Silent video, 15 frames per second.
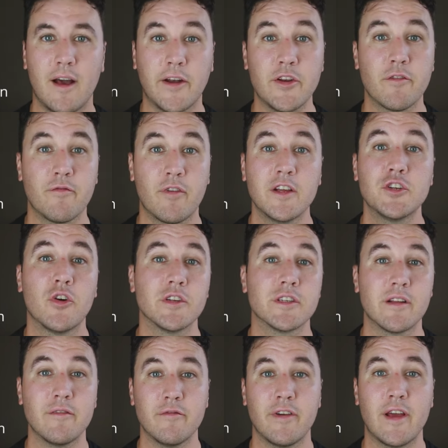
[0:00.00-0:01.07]
And your fly choice
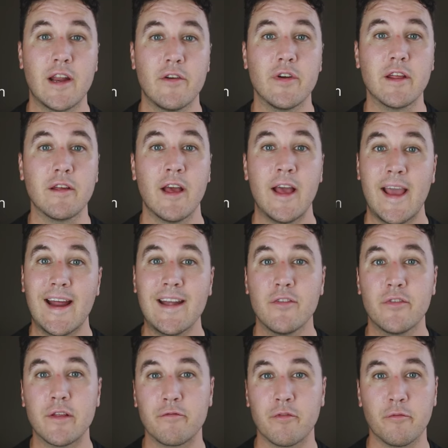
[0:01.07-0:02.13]
can vary,
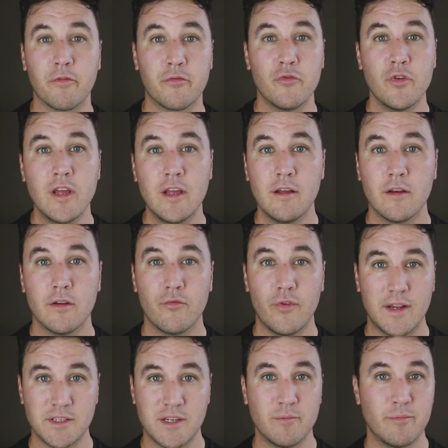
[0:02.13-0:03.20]
anything from 3
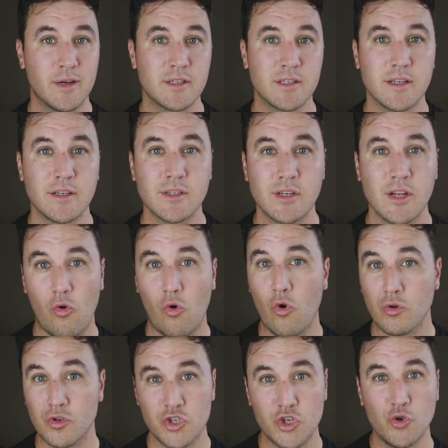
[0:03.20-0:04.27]
resin buzzers
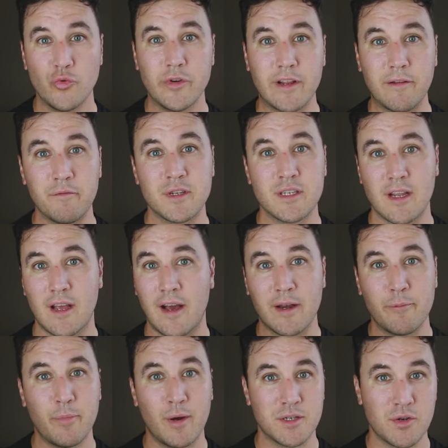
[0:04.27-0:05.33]
or 2 nymphs and
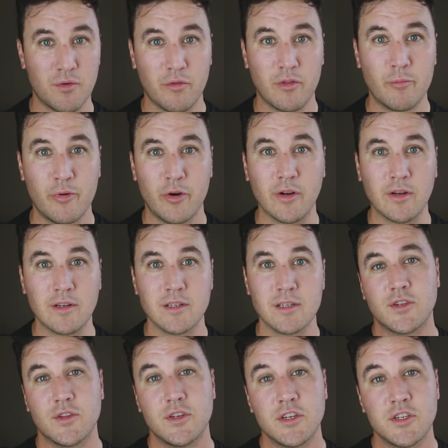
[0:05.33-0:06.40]
a buzzer on the point.
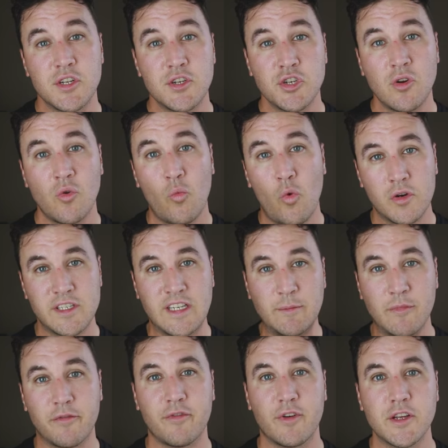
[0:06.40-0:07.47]
So the decision on what
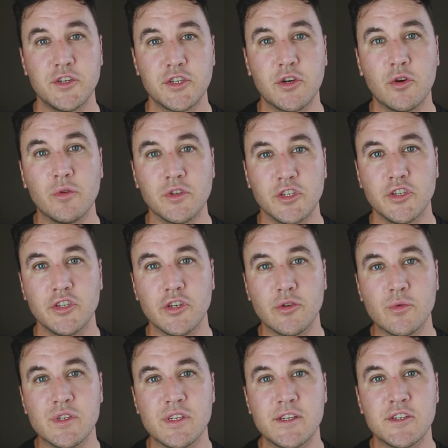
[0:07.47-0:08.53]
team of flies you're going to
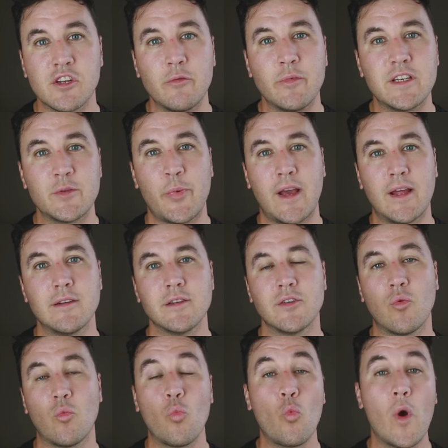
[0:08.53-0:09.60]
use is going to be
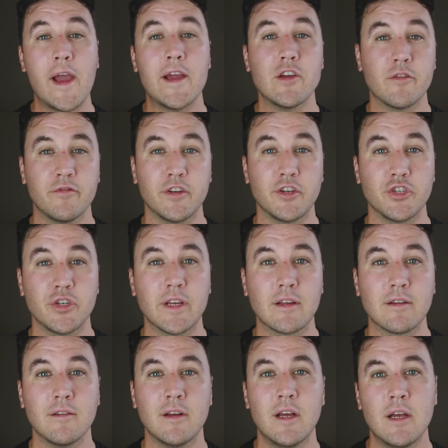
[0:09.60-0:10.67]
dependent on where you're
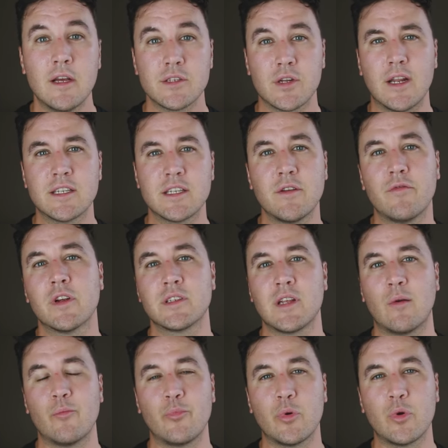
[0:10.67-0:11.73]
fishing. So let's say for
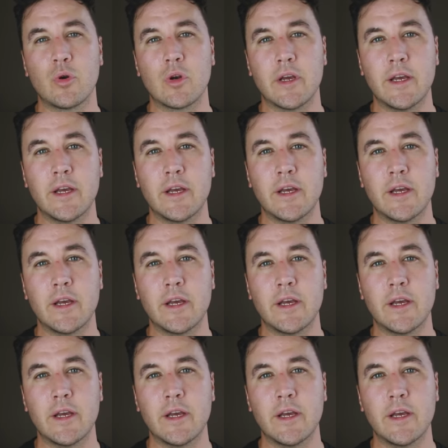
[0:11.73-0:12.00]
example,